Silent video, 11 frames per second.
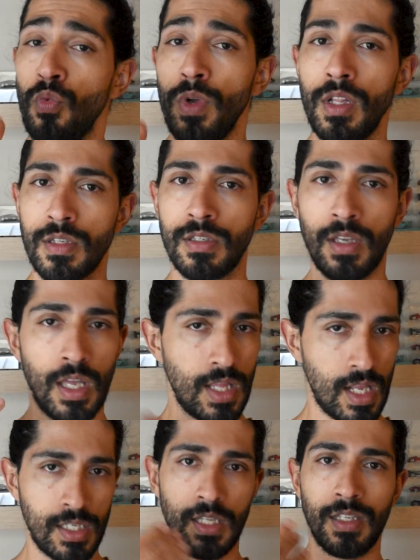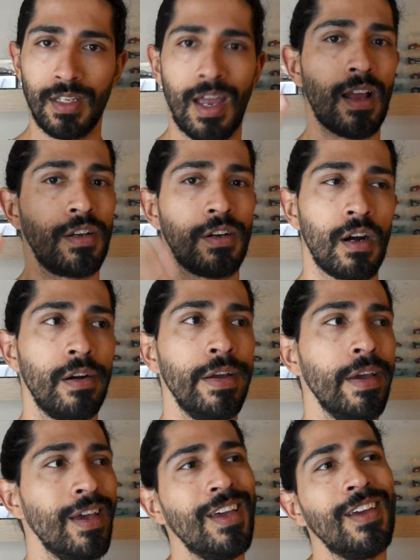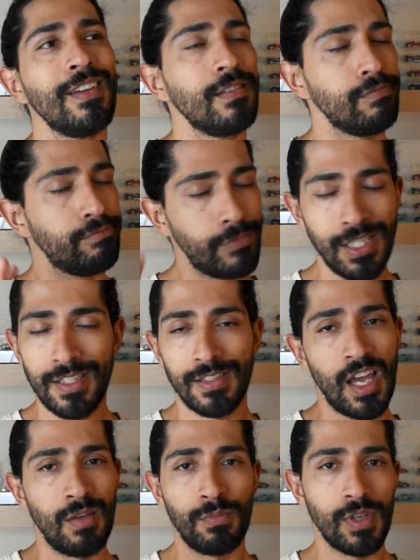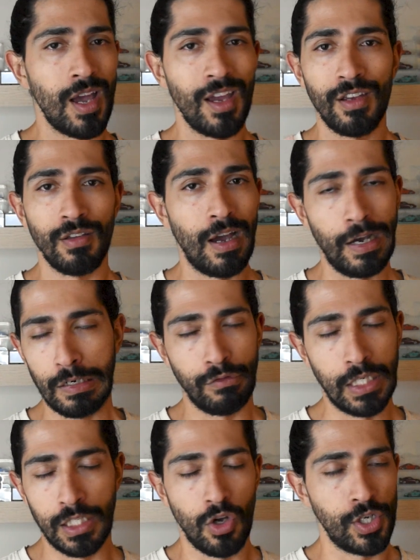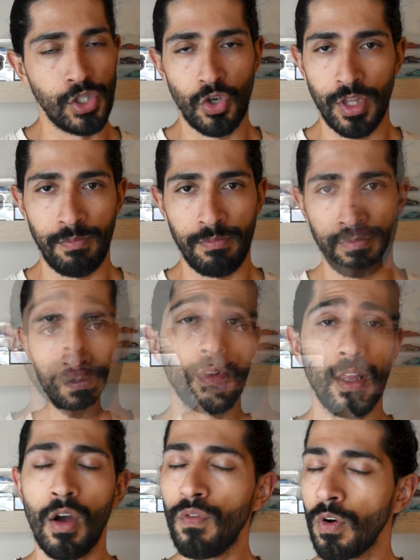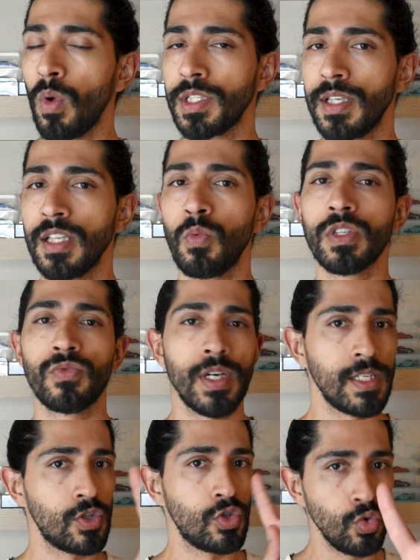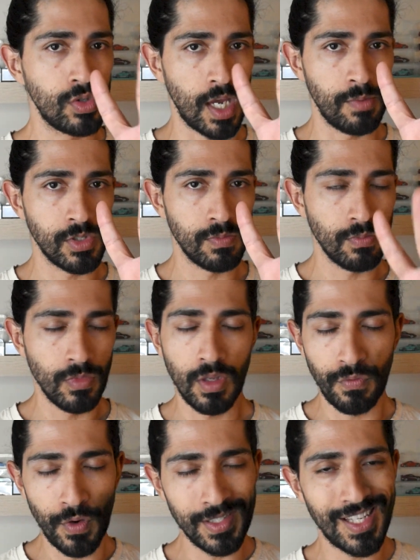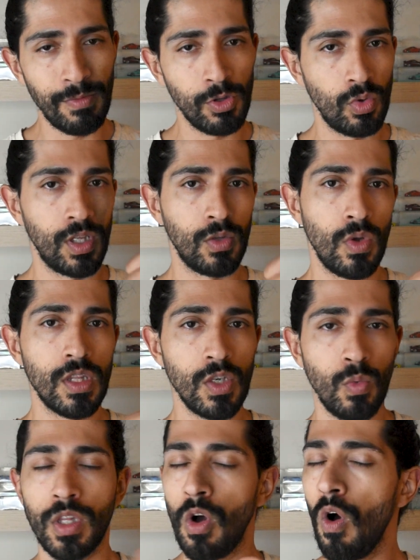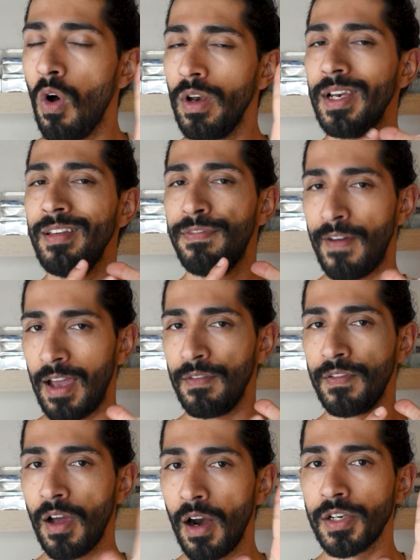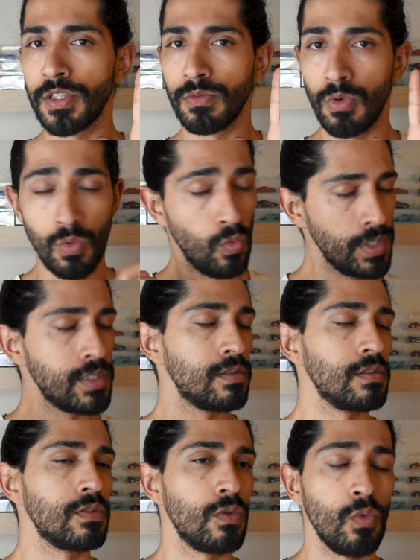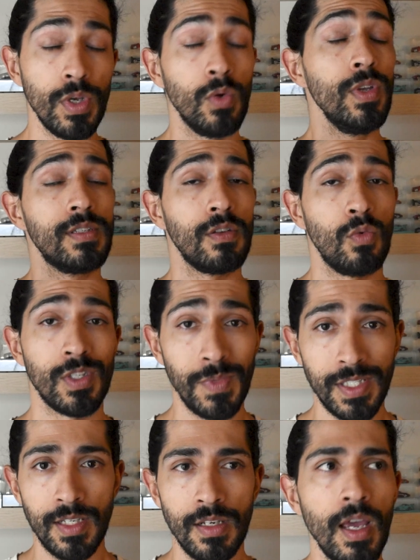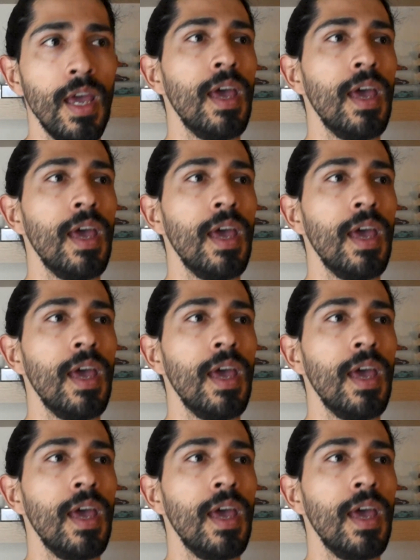wheels, and that's it, character car. These types I really don't enjoy them. The Overwatch set was released 2 times. The first time in 2020 with only 5 cars, Winston was missing,